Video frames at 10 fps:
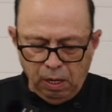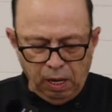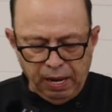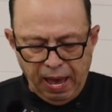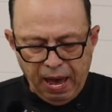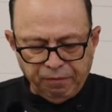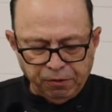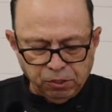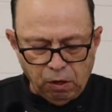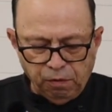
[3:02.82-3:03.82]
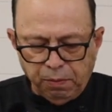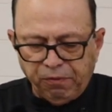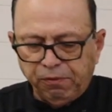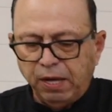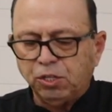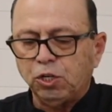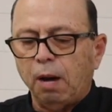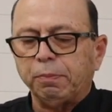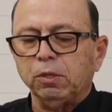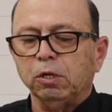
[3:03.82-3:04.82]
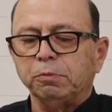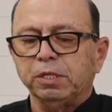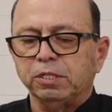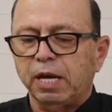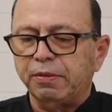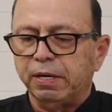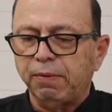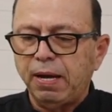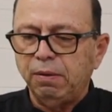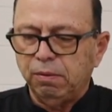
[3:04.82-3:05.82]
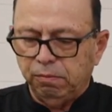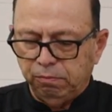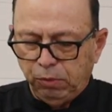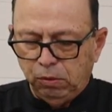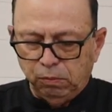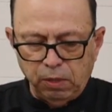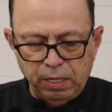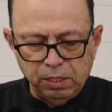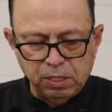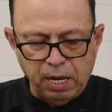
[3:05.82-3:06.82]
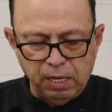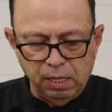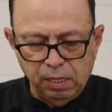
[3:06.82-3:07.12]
and a half or so of my fresh chopped herbs inside there, right? Boom, right inside.